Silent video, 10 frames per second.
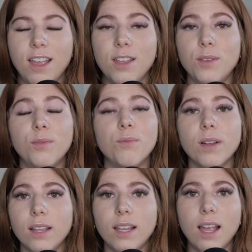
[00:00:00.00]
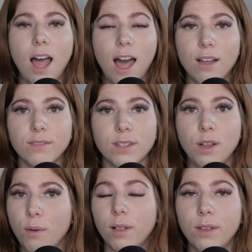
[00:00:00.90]
You really have
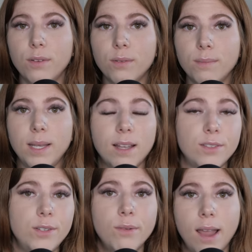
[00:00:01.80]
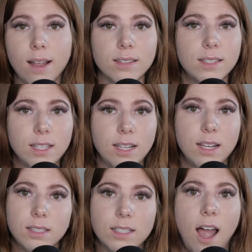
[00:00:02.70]
no clue because you can't see
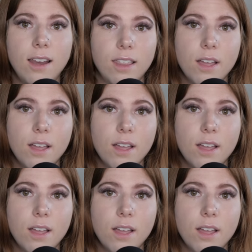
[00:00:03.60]
inside of